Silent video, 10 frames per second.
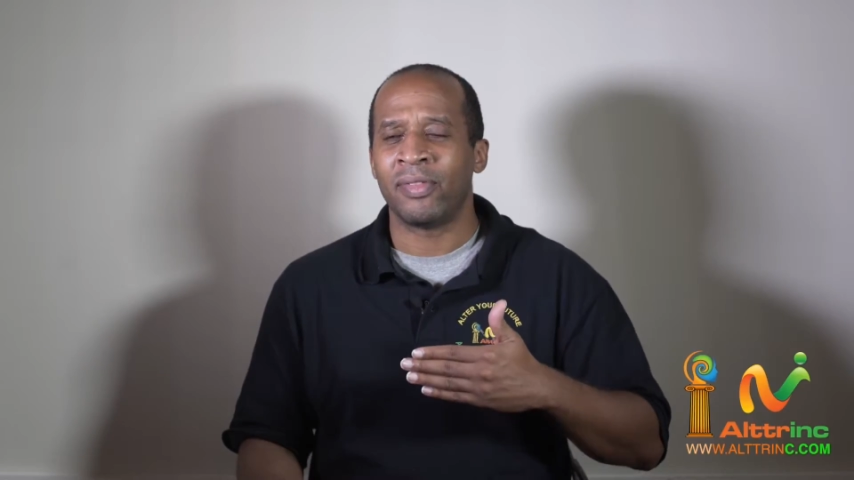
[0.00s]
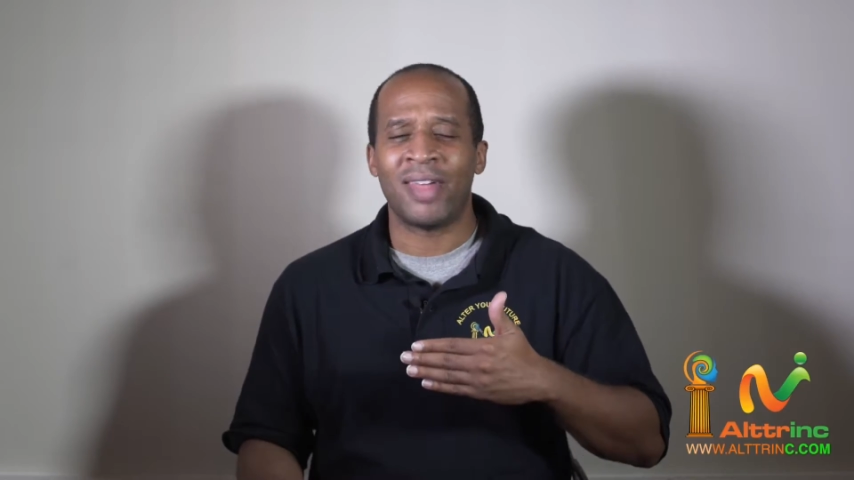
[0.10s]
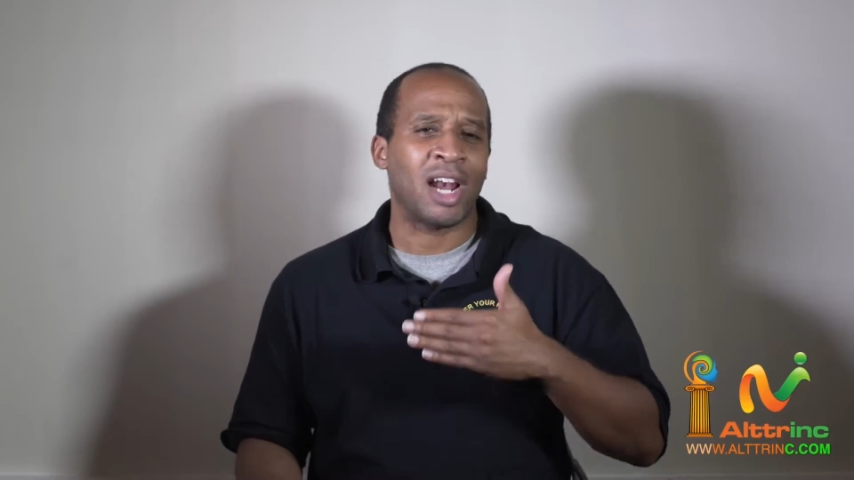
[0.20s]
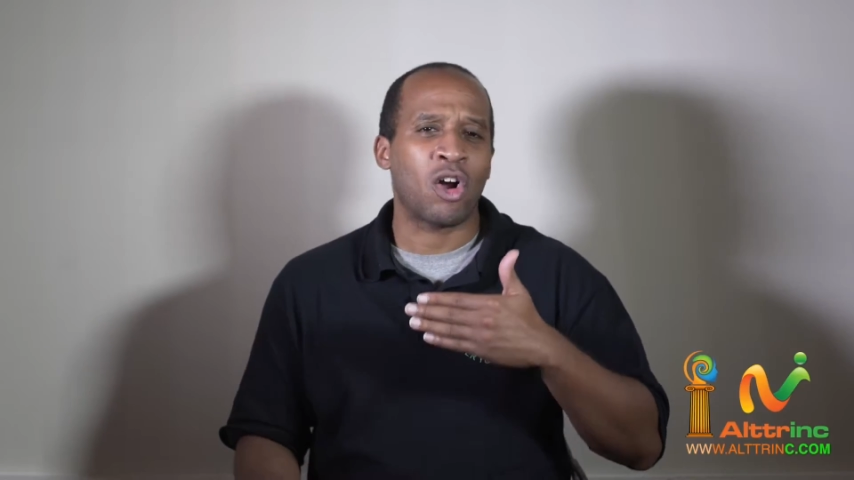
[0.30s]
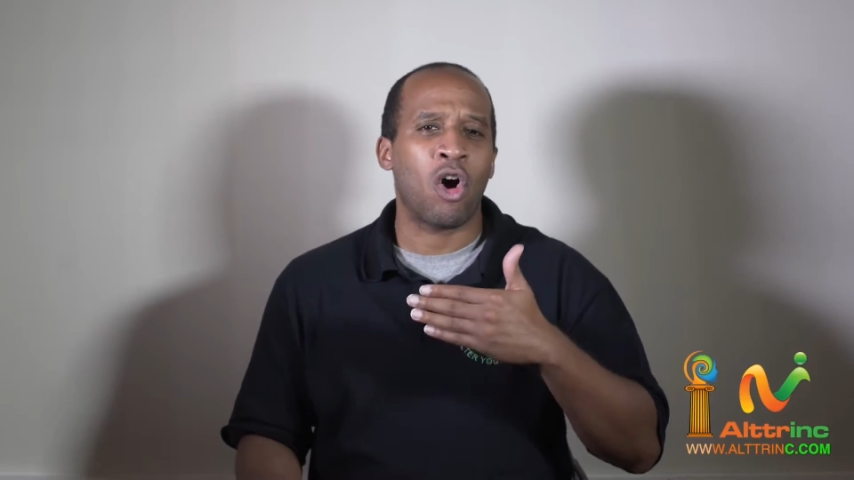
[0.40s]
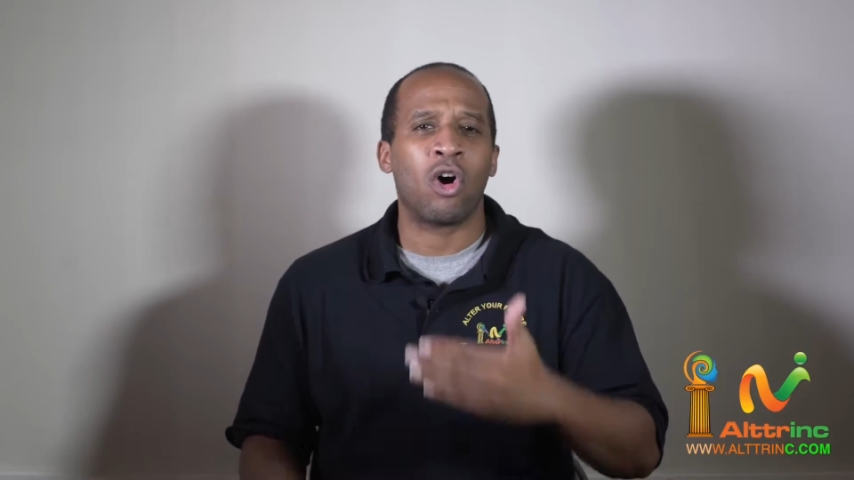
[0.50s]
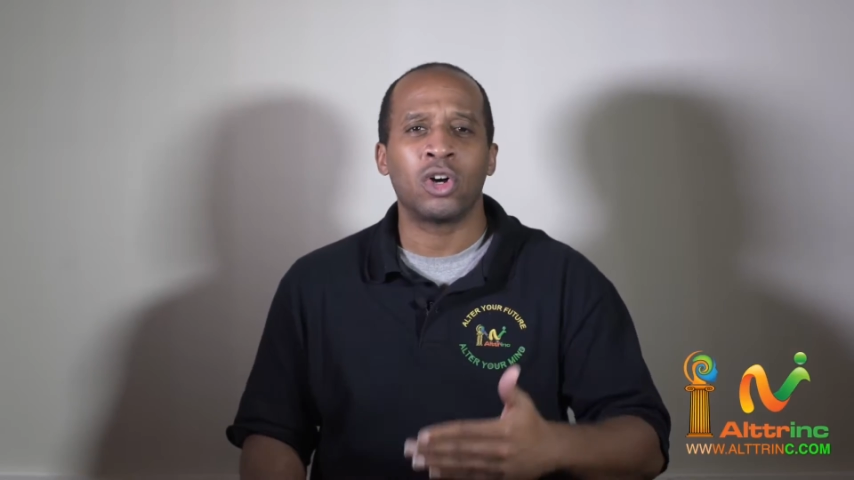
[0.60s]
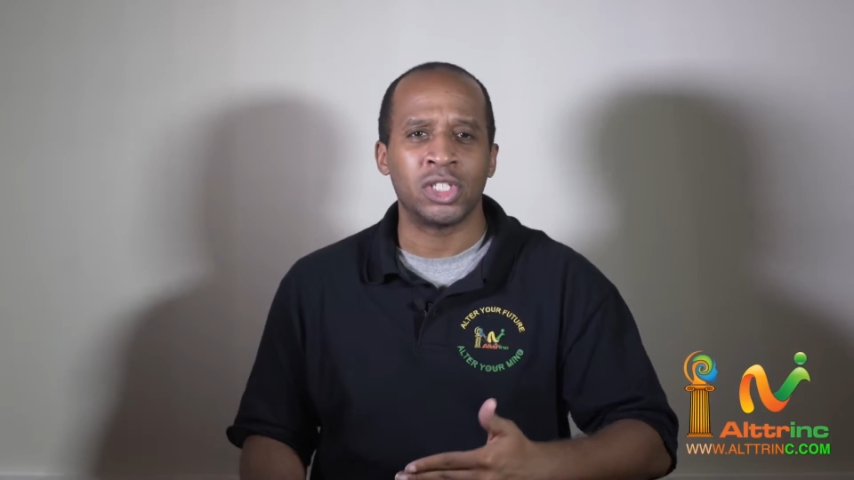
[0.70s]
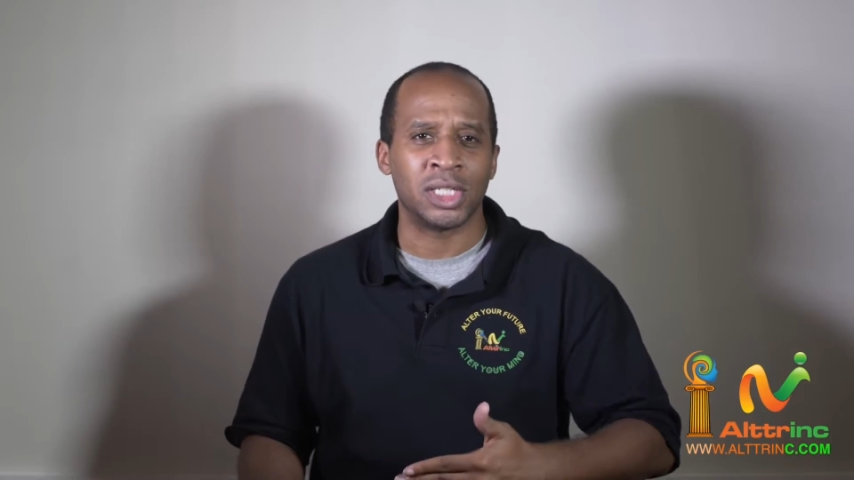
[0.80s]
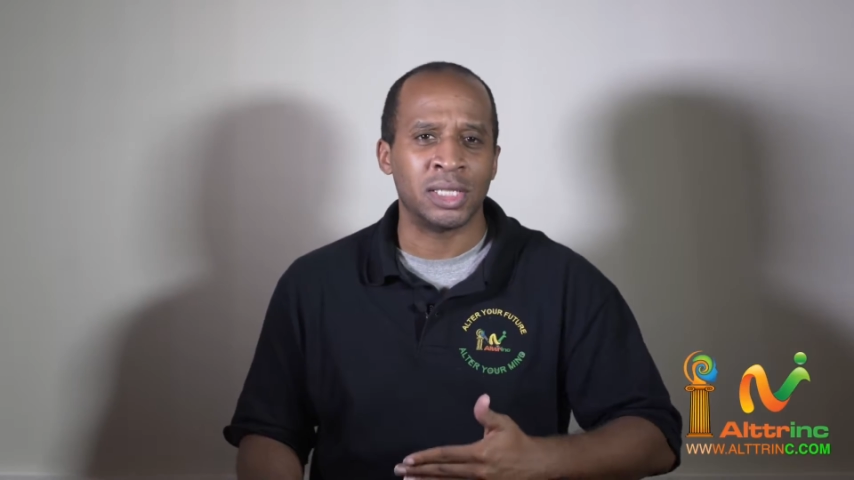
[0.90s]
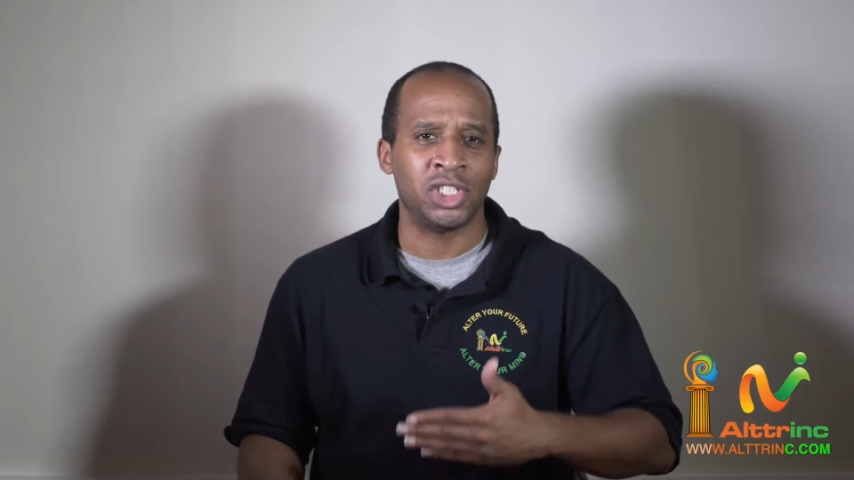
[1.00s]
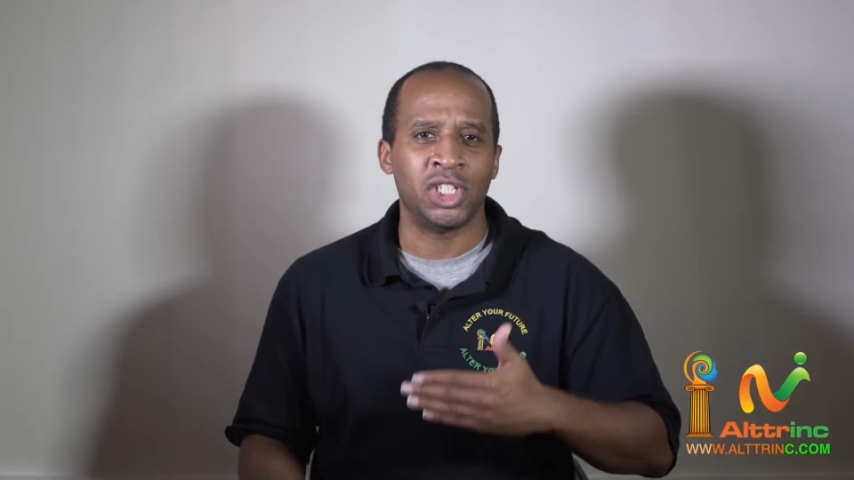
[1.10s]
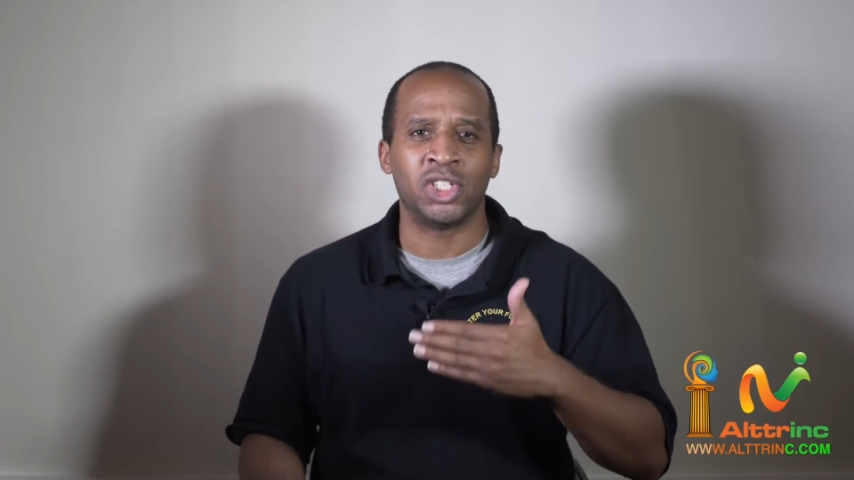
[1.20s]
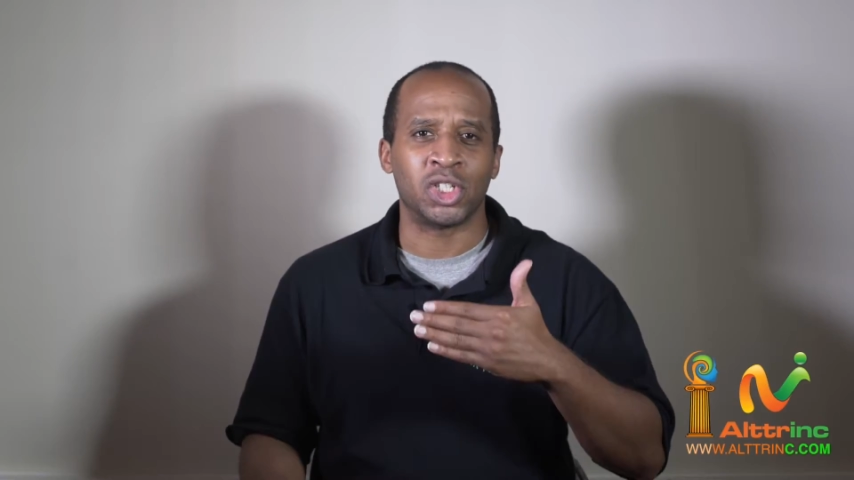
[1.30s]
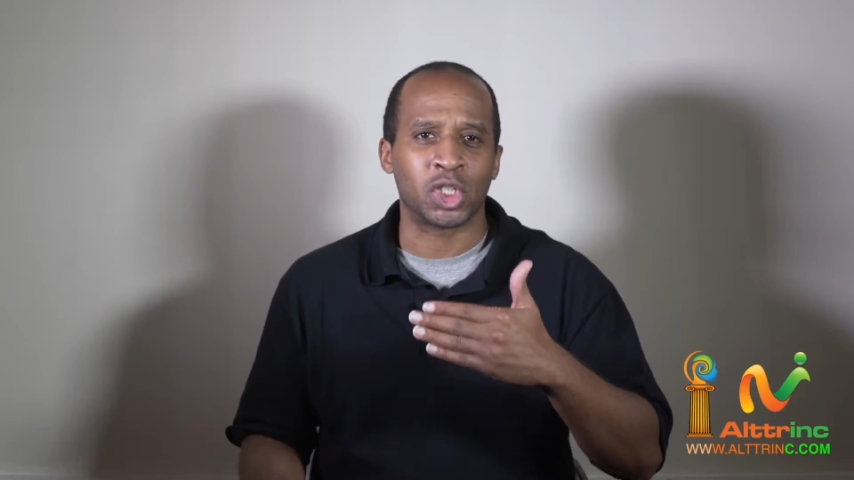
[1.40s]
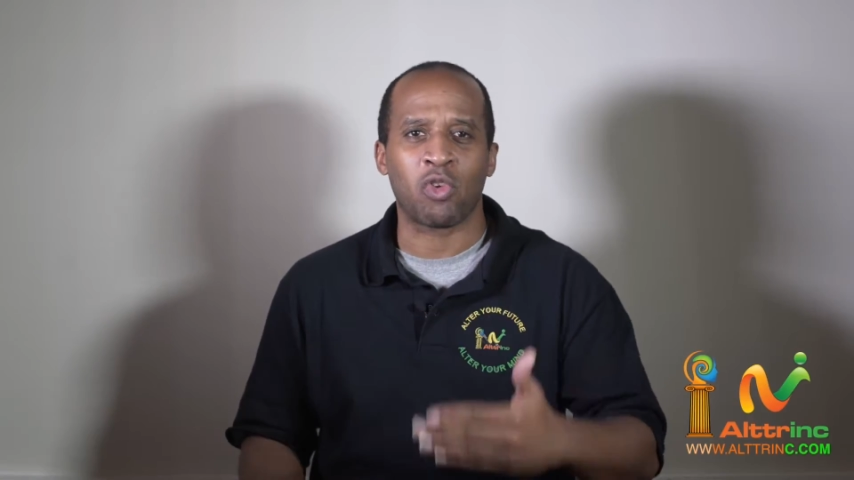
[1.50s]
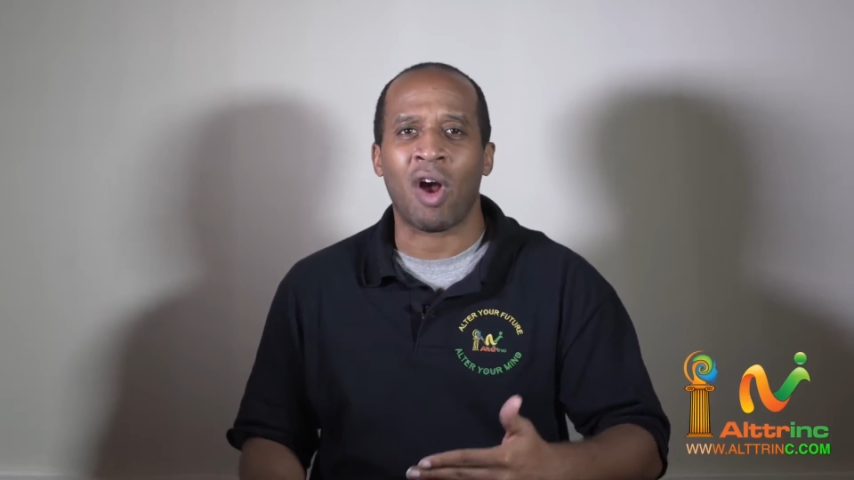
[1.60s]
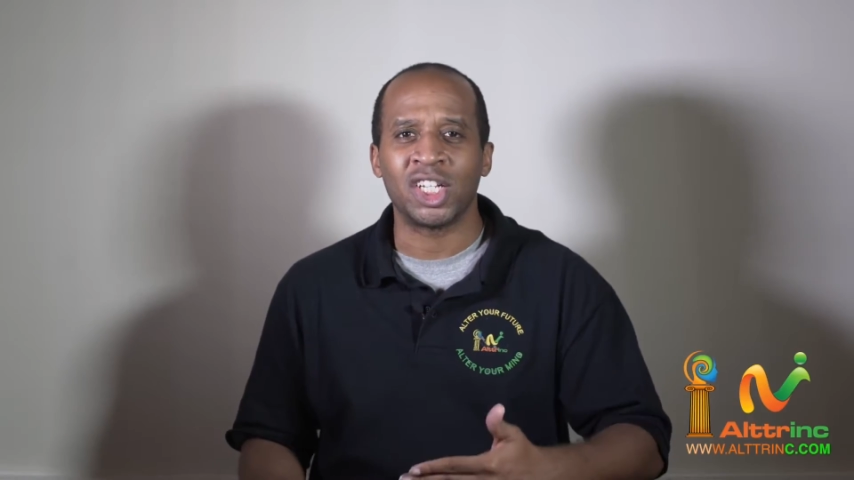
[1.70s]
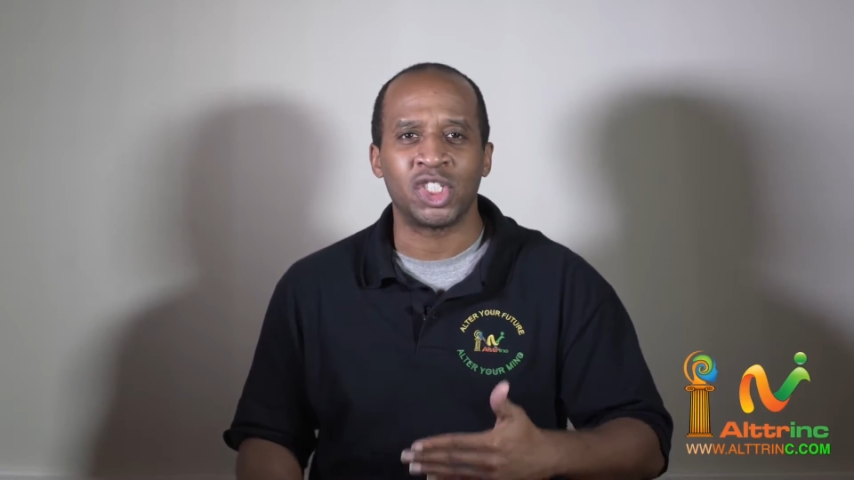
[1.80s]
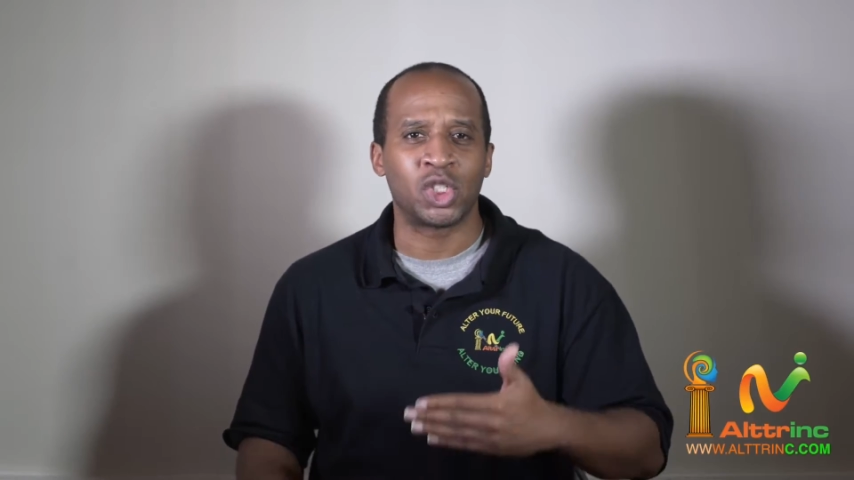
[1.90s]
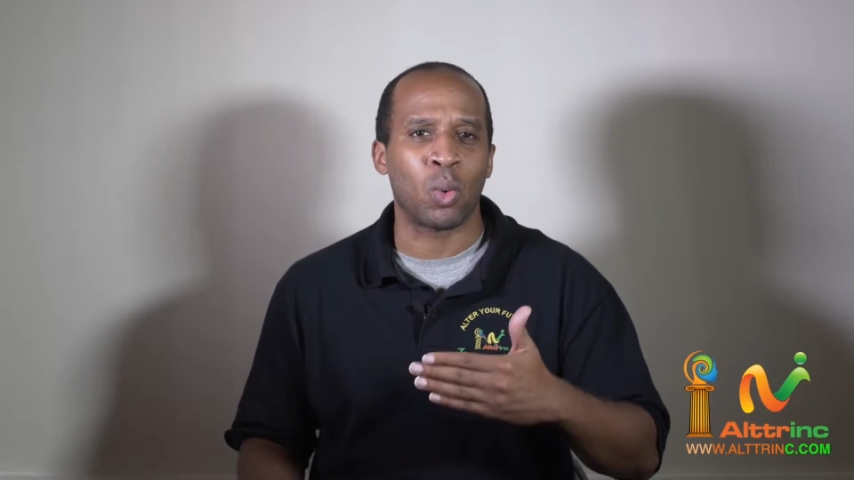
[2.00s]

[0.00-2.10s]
that causing Jesus Christ